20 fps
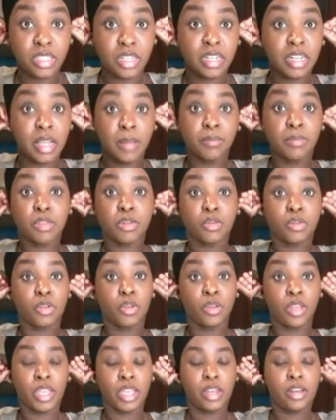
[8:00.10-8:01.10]
that come through
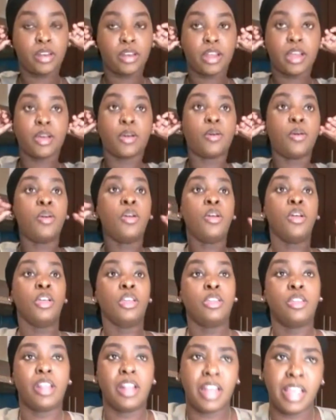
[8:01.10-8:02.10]
your head now.
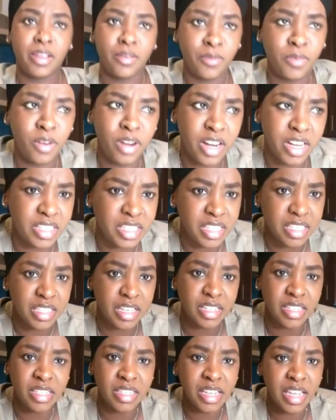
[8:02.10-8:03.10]
You're like, Forex is
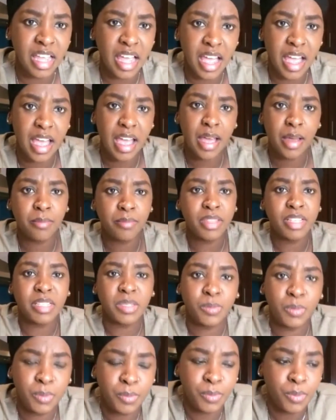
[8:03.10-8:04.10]
a scam.
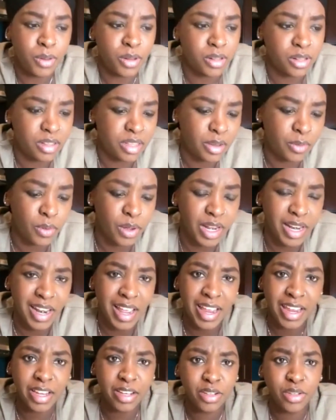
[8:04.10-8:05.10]
These people, they were
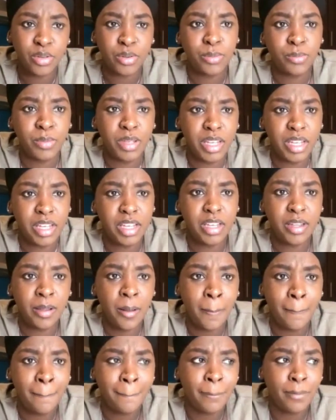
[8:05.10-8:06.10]
lying to
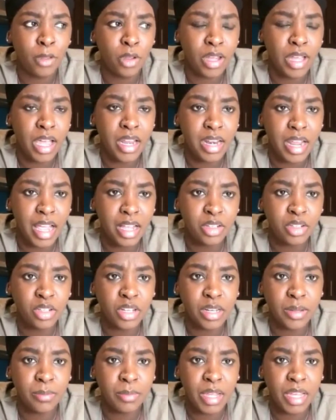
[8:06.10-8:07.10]
me. You can't
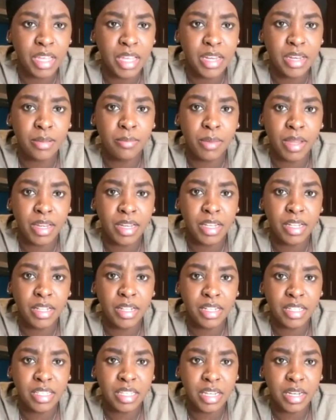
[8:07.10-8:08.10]
actually make any money in
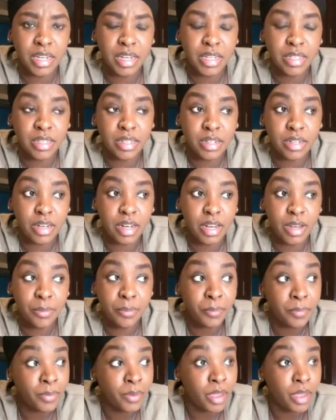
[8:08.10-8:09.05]
this industry.